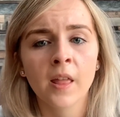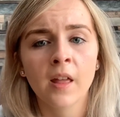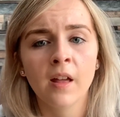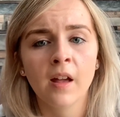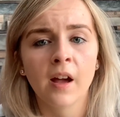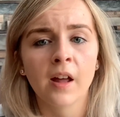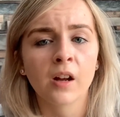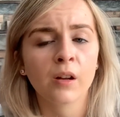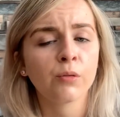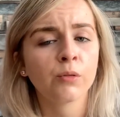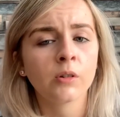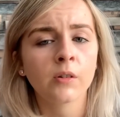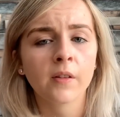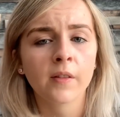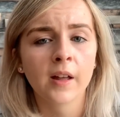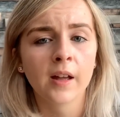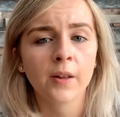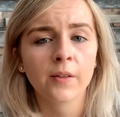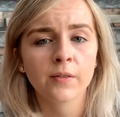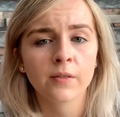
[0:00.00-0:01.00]
and I thought
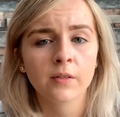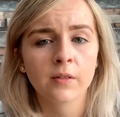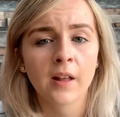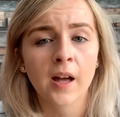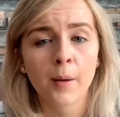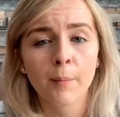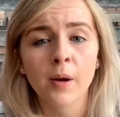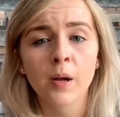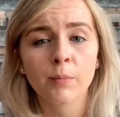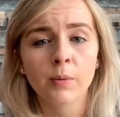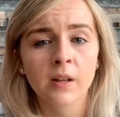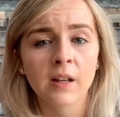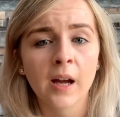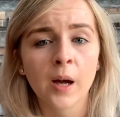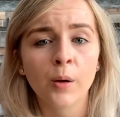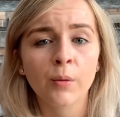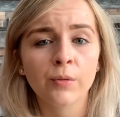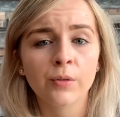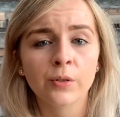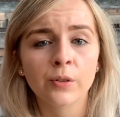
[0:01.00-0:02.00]
that might be
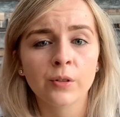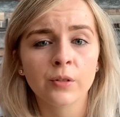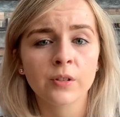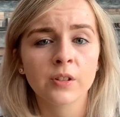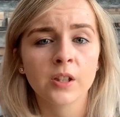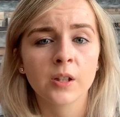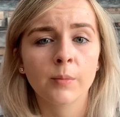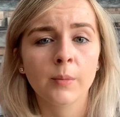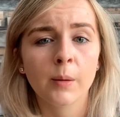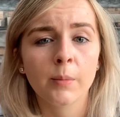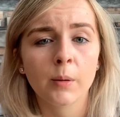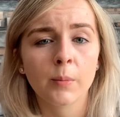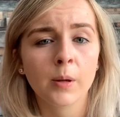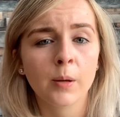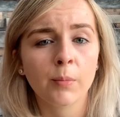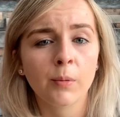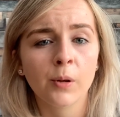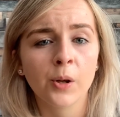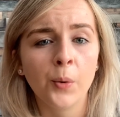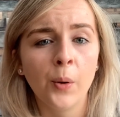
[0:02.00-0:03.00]
helpful to maybe
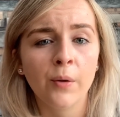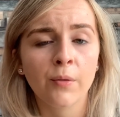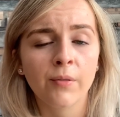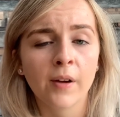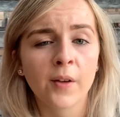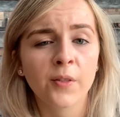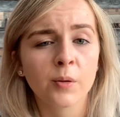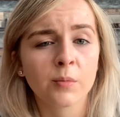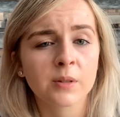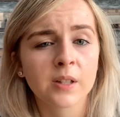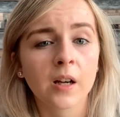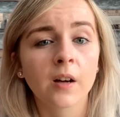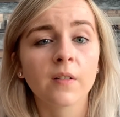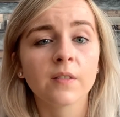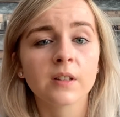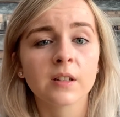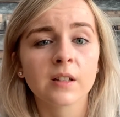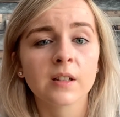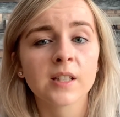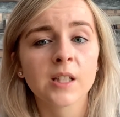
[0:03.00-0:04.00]
people who have found
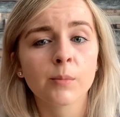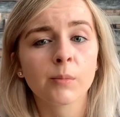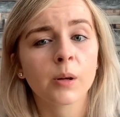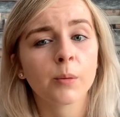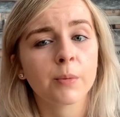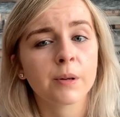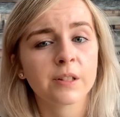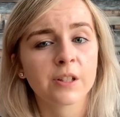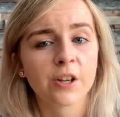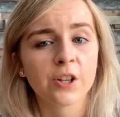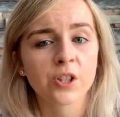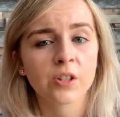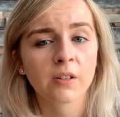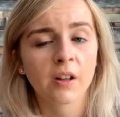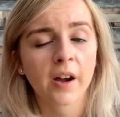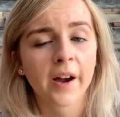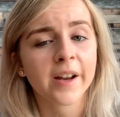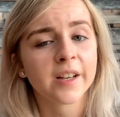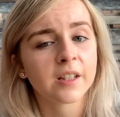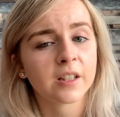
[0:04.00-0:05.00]
themselves in a similar position that
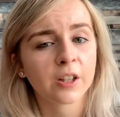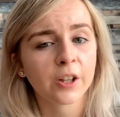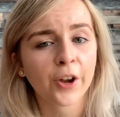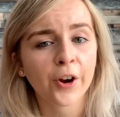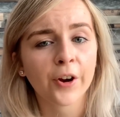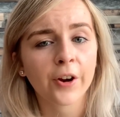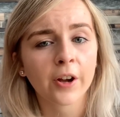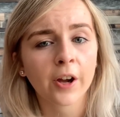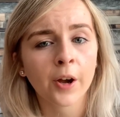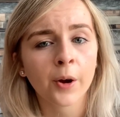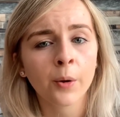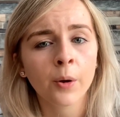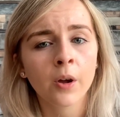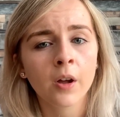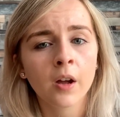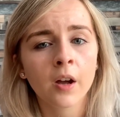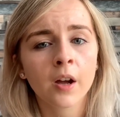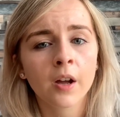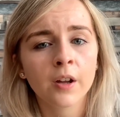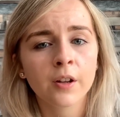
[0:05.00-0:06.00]
I did a year ago.
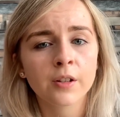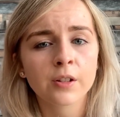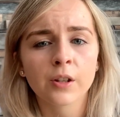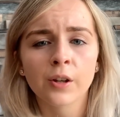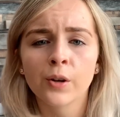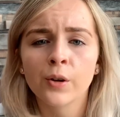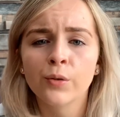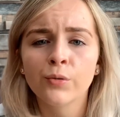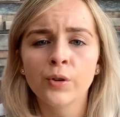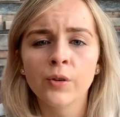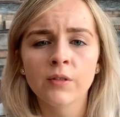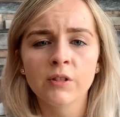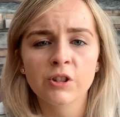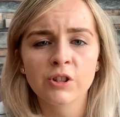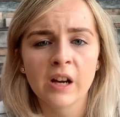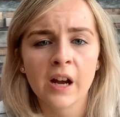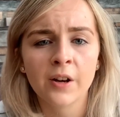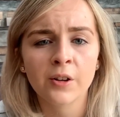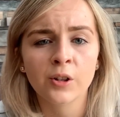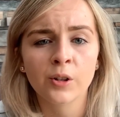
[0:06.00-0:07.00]
So through this
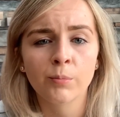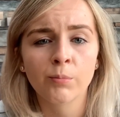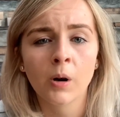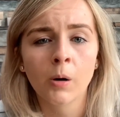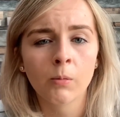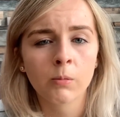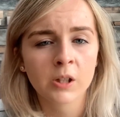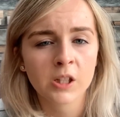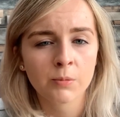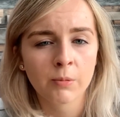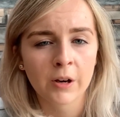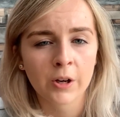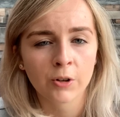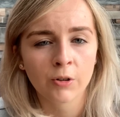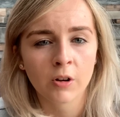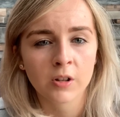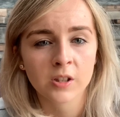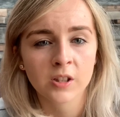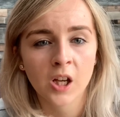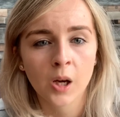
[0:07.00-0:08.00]
channel, probably spread
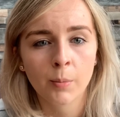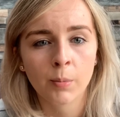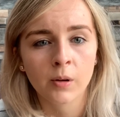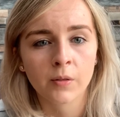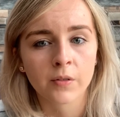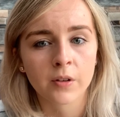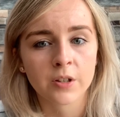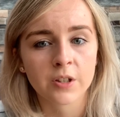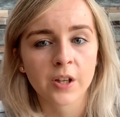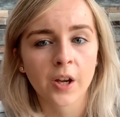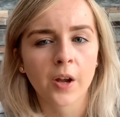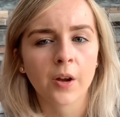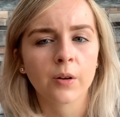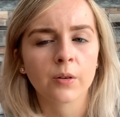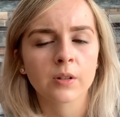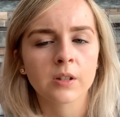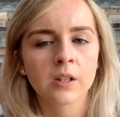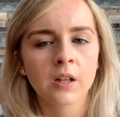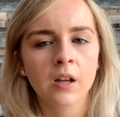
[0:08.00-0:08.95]
across a couple of videos,